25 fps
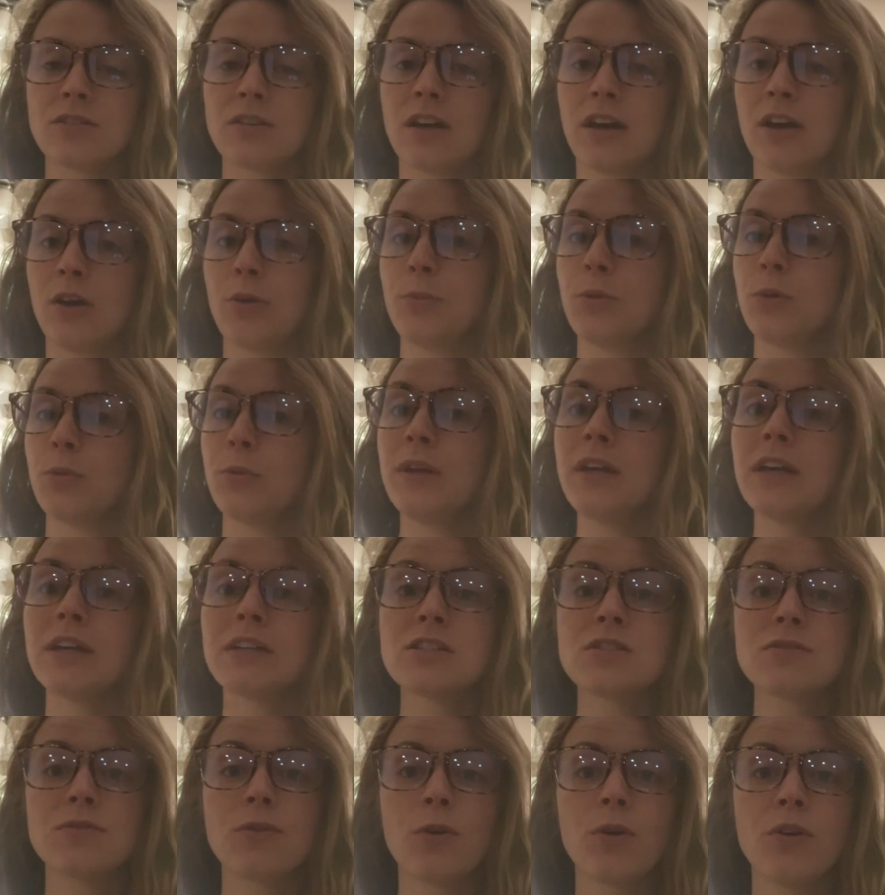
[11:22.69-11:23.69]
I hope your
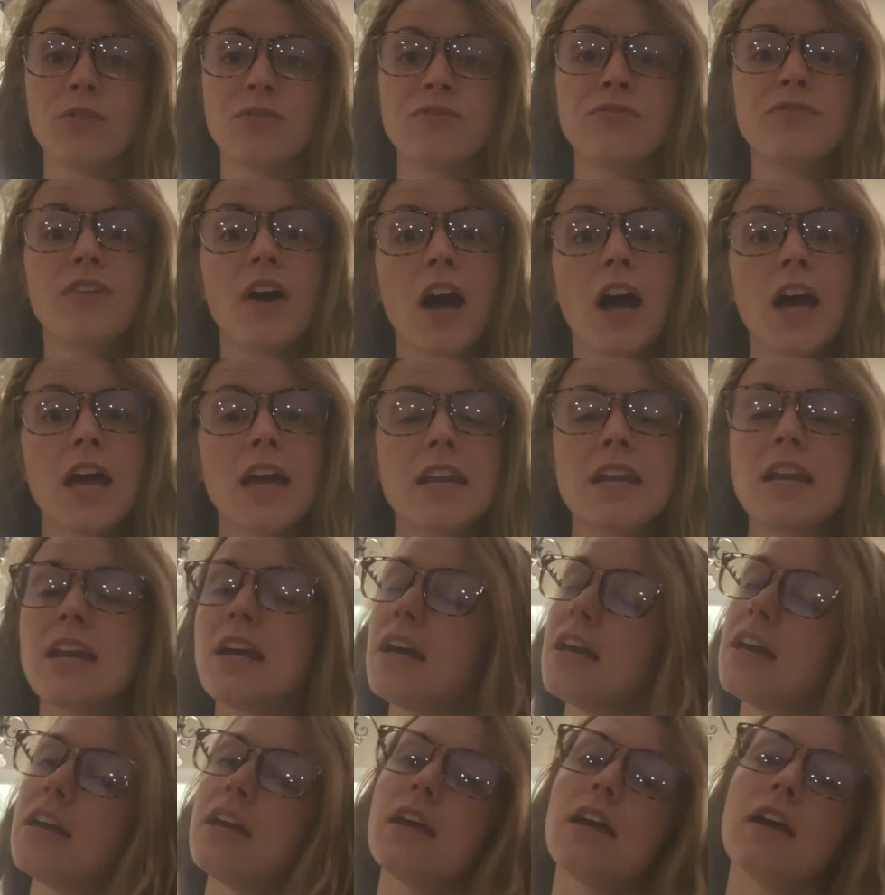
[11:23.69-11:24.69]
weekend's full of
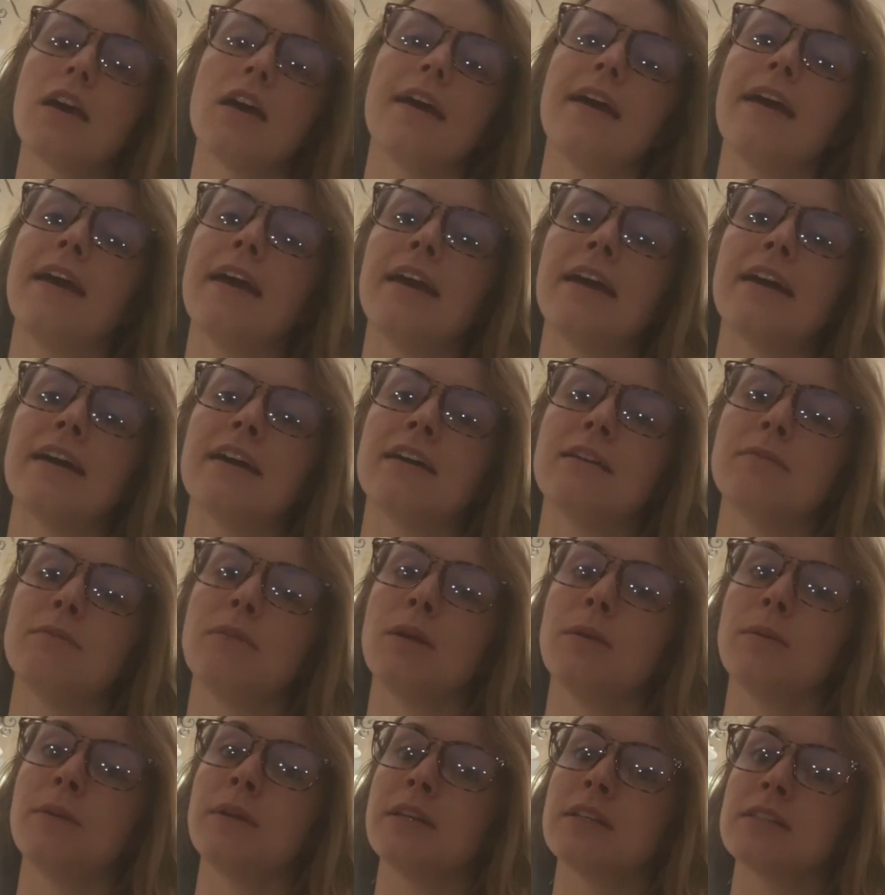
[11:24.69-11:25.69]
fun and maybe